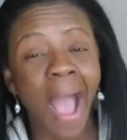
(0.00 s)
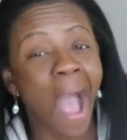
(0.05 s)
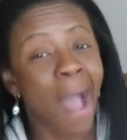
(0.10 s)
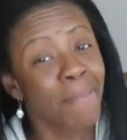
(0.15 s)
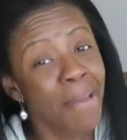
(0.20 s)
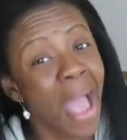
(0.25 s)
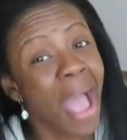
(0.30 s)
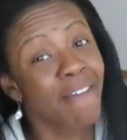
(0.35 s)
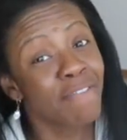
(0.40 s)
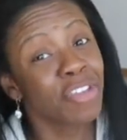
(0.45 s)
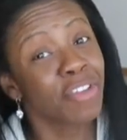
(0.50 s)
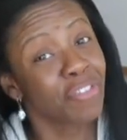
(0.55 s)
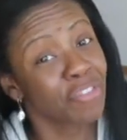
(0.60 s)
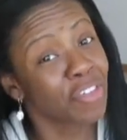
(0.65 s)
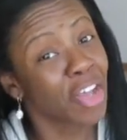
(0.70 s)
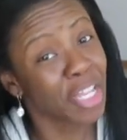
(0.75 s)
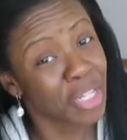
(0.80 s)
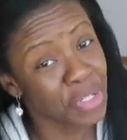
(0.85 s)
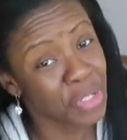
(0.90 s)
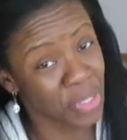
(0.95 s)
I'm having
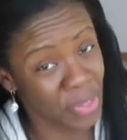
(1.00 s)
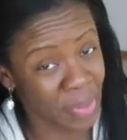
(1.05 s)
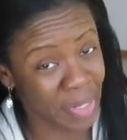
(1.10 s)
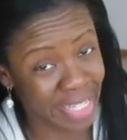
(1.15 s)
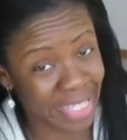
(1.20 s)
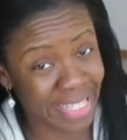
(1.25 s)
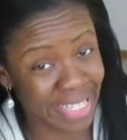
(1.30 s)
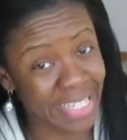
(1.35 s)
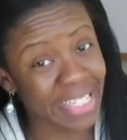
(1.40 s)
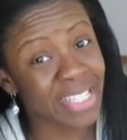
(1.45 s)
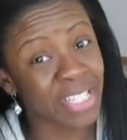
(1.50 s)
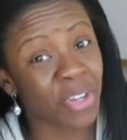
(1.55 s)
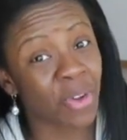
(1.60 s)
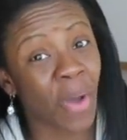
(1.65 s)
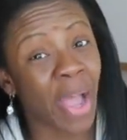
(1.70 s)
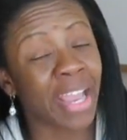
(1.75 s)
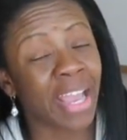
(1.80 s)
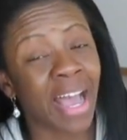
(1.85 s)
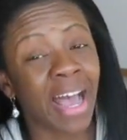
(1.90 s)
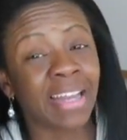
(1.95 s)
fun doing this,
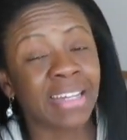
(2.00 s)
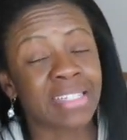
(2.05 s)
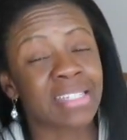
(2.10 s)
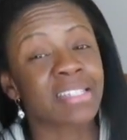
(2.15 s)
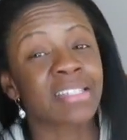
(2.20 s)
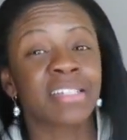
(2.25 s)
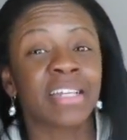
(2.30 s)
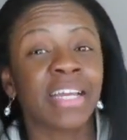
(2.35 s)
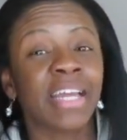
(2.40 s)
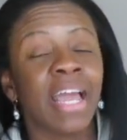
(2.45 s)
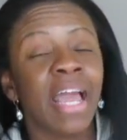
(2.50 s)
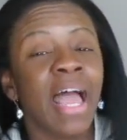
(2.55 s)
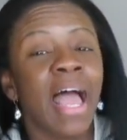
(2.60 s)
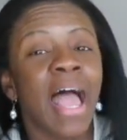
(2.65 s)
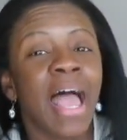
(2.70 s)
quite honestly,